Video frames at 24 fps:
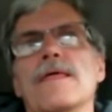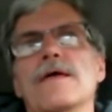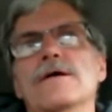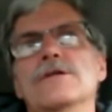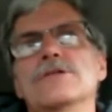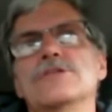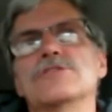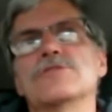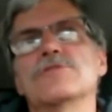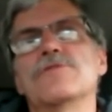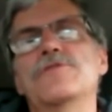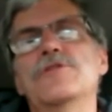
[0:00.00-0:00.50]

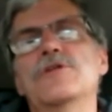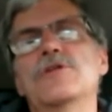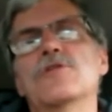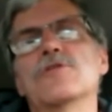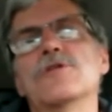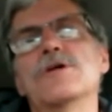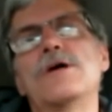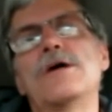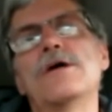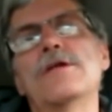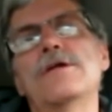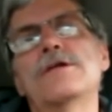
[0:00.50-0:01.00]
And so if you
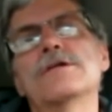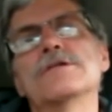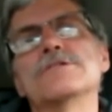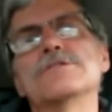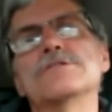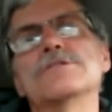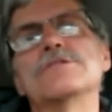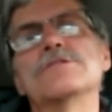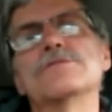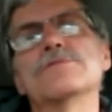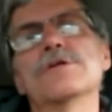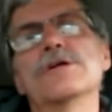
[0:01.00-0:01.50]
go to
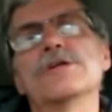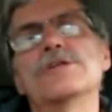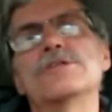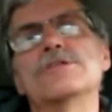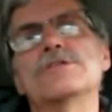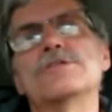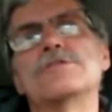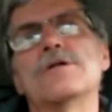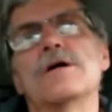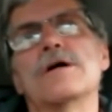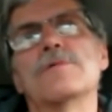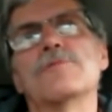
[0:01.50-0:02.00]

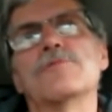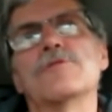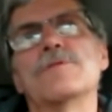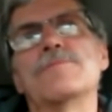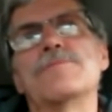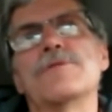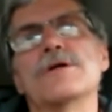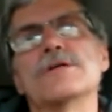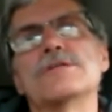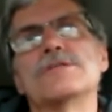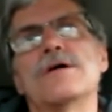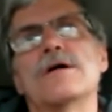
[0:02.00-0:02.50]

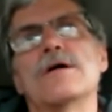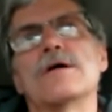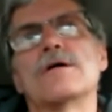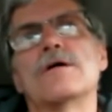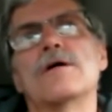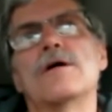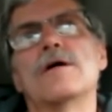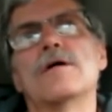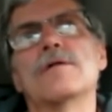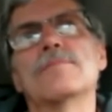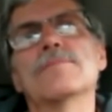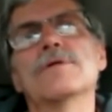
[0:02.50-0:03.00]

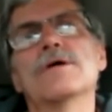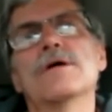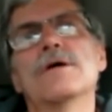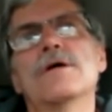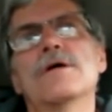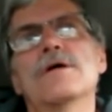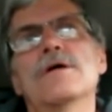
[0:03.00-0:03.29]
CanadianSituations.wordpress.com,